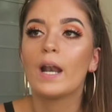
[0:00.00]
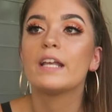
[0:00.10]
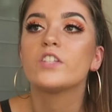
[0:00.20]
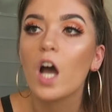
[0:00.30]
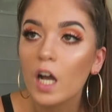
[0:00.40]
when
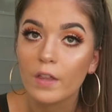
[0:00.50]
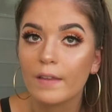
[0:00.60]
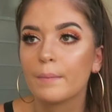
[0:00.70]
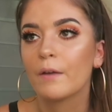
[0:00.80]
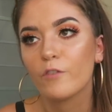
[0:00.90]
I saw
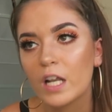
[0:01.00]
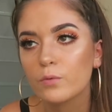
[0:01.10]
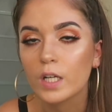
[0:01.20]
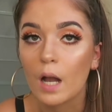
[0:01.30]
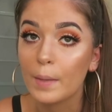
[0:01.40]
that like my
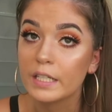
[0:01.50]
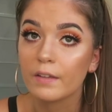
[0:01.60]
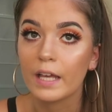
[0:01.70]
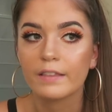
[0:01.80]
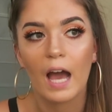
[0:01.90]
friends were coming
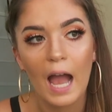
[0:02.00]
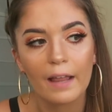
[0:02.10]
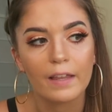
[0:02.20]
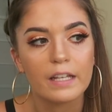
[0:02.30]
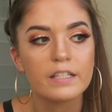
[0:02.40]
to like the
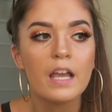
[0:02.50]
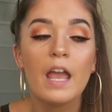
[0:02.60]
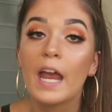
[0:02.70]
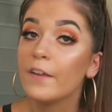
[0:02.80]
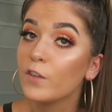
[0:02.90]
islands
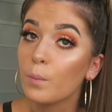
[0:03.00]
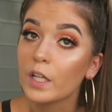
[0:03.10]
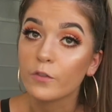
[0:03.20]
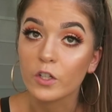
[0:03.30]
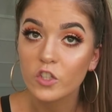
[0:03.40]
in a few
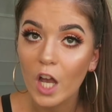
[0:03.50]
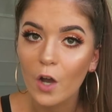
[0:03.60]
months for a show,